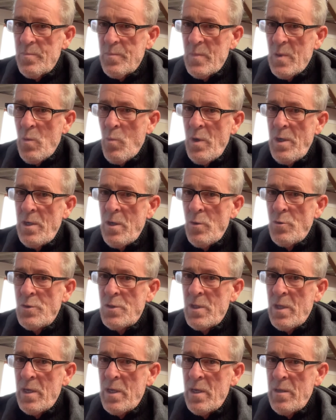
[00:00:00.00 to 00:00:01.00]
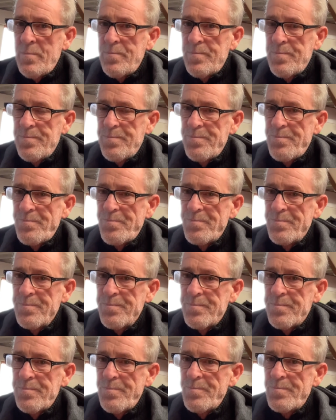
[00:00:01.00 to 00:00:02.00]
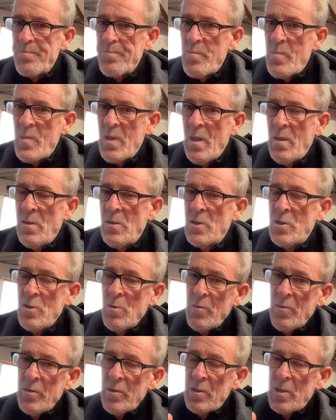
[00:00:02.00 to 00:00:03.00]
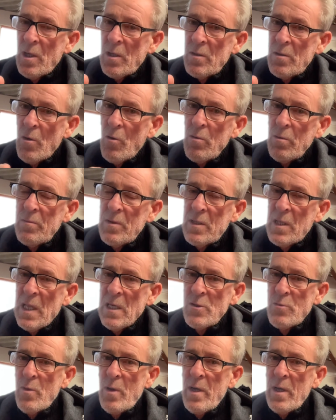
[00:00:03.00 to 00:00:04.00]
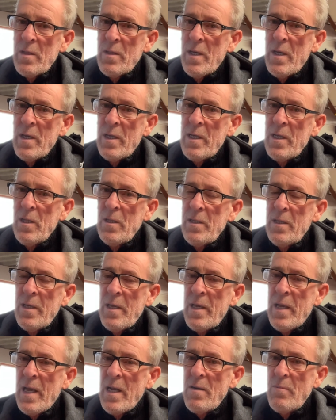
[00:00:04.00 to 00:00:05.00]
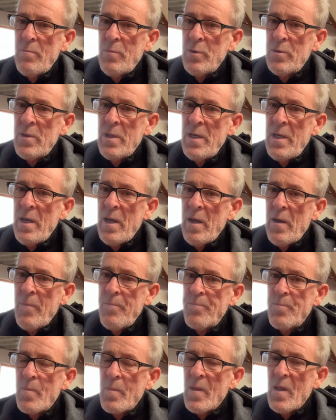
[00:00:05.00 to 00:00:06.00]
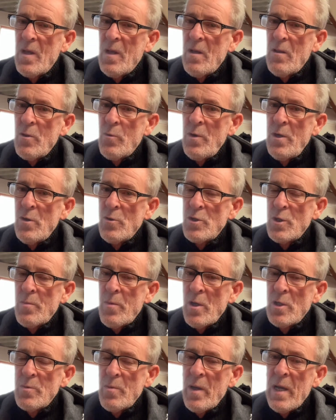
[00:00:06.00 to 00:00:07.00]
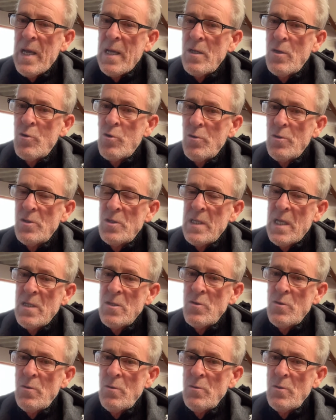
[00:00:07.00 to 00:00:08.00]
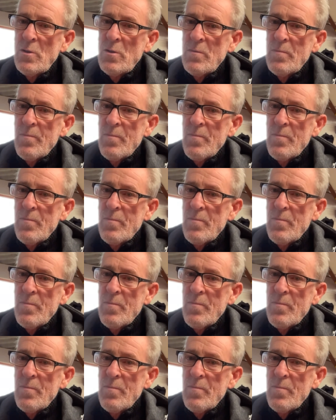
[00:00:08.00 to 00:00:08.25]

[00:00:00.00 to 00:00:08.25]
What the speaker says: windows there, with some of the gold glass work there, gilding again. But the windows at the bottom, I hand cut the stencils,